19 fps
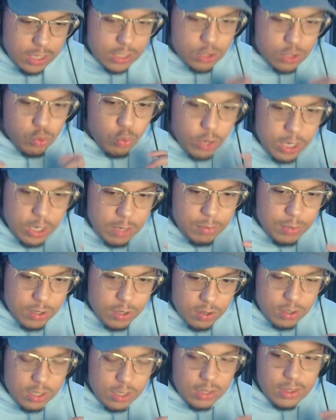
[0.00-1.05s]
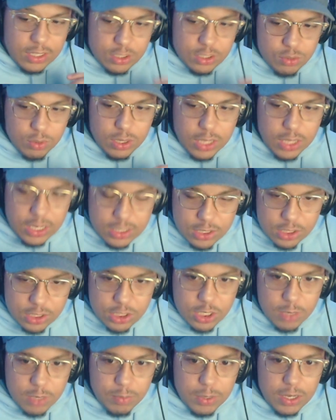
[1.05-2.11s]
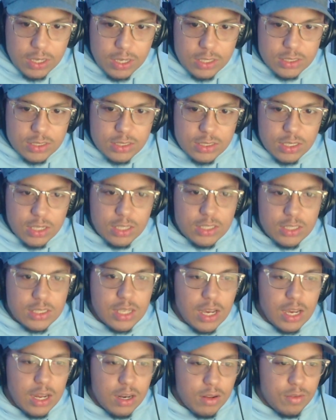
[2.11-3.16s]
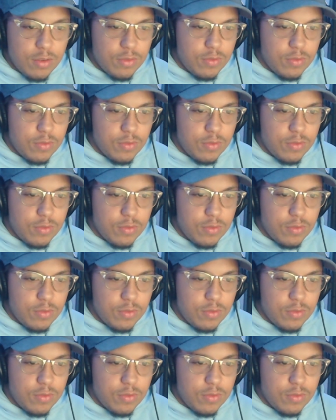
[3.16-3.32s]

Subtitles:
rebuilding this relationship, and he's kind of